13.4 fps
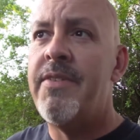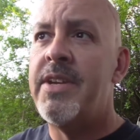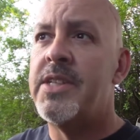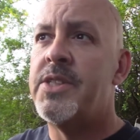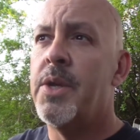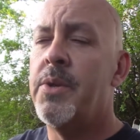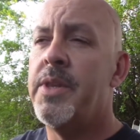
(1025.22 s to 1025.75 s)
it
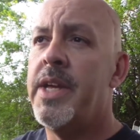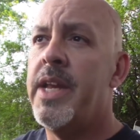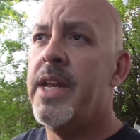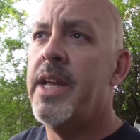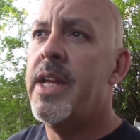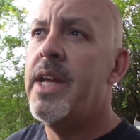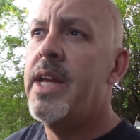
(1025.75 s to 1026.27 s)
so that
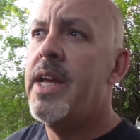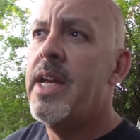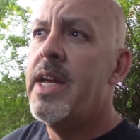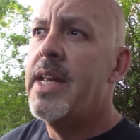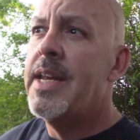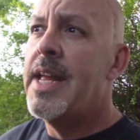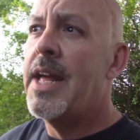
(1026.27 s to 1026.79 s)

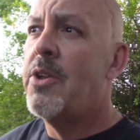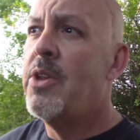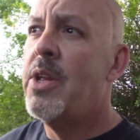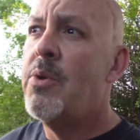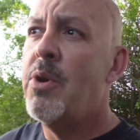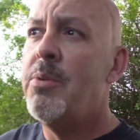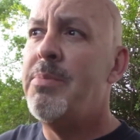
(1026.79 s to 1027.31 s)
not only
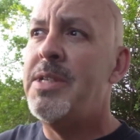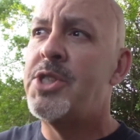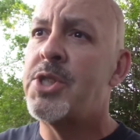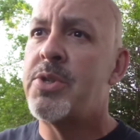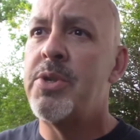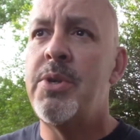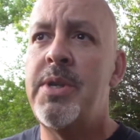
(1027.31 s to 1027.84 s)
will it be
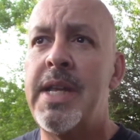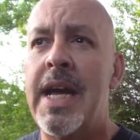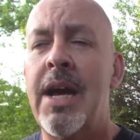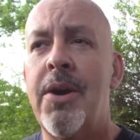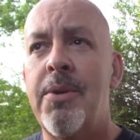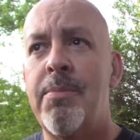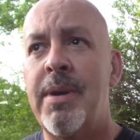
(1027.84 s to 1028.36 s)
screwed
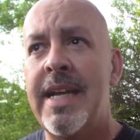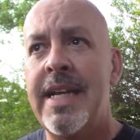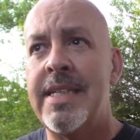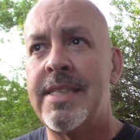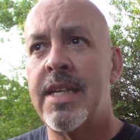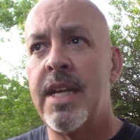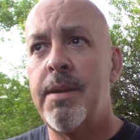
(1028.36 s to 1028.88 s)
down, but
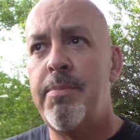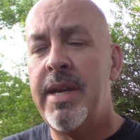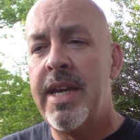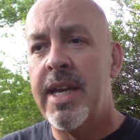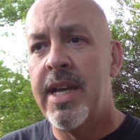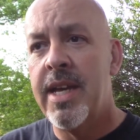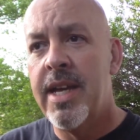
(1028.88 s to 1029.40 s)
it's going to
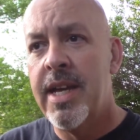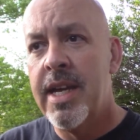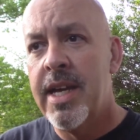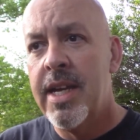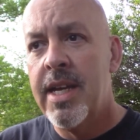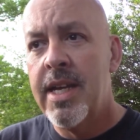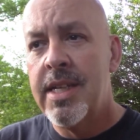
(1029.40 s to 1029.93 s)
be
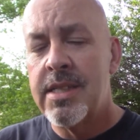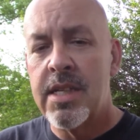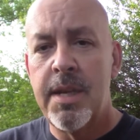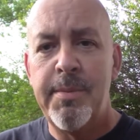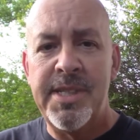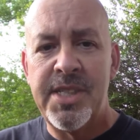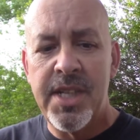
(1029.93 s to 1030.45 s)
it's going
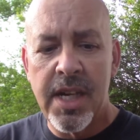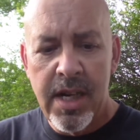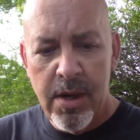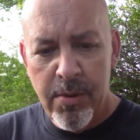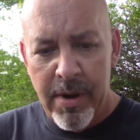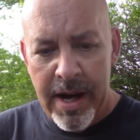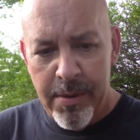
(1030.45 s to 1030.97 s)
to be stuck in a
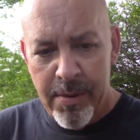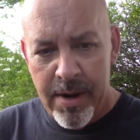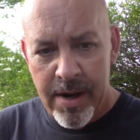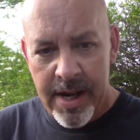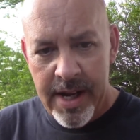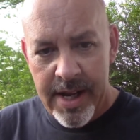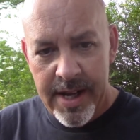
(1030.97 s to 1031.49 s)
way
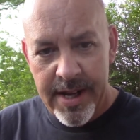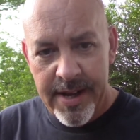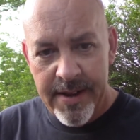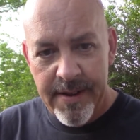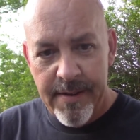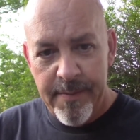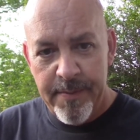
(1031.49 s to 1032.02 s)
where
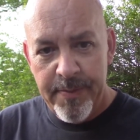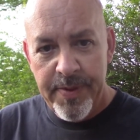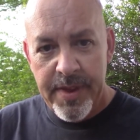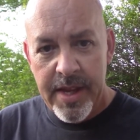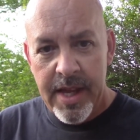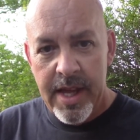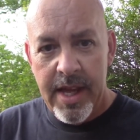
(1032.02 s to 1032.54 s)

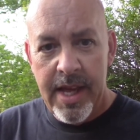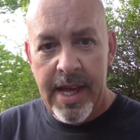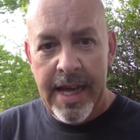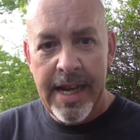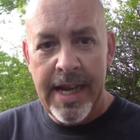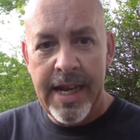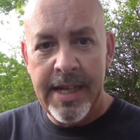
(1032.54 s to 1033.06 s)

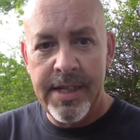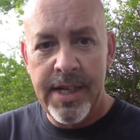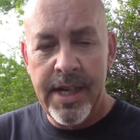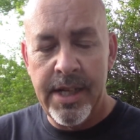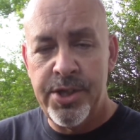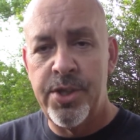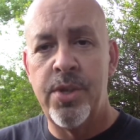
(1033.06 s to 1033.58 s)
it, it,
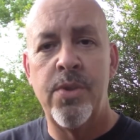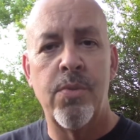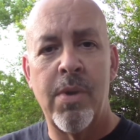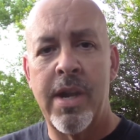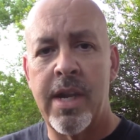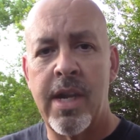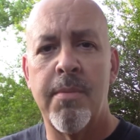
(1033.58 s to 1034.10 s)
it shouldn't
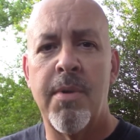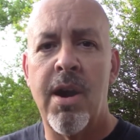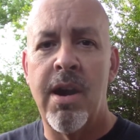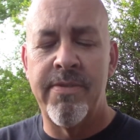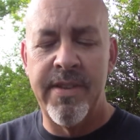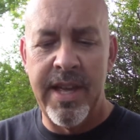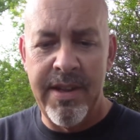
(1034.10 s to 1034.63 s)
want to come
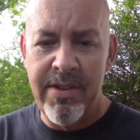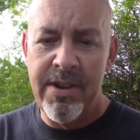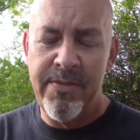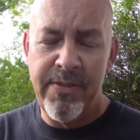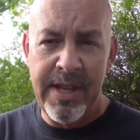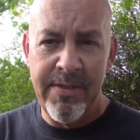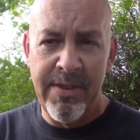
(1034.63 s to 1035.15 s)
off. Even
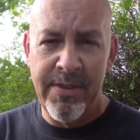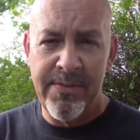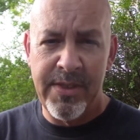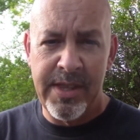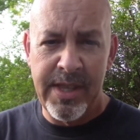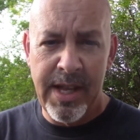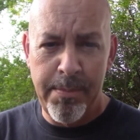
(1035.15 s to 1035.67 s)
if even if
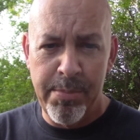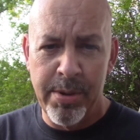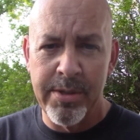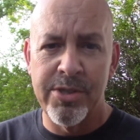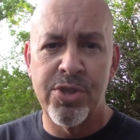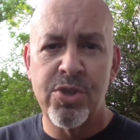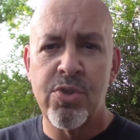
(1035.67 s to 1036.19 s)
I pull
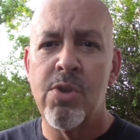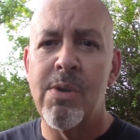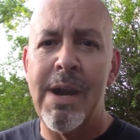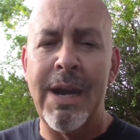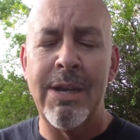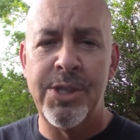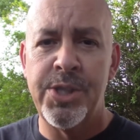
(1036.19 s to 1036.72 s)
the screw
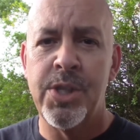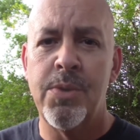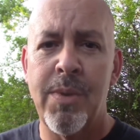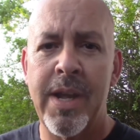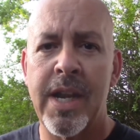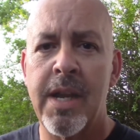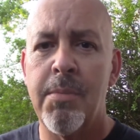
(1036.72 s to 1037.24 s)
out, it shouldn't
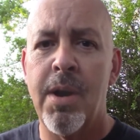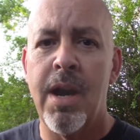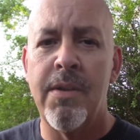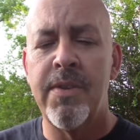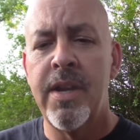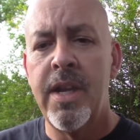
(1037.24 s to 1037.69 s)
want to come off.